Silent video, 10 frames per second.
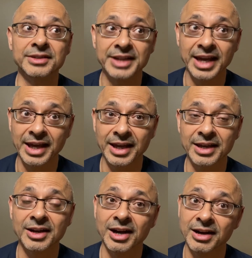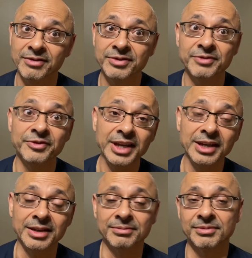Day of
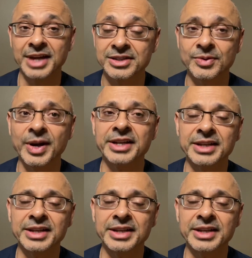Thee. That's right.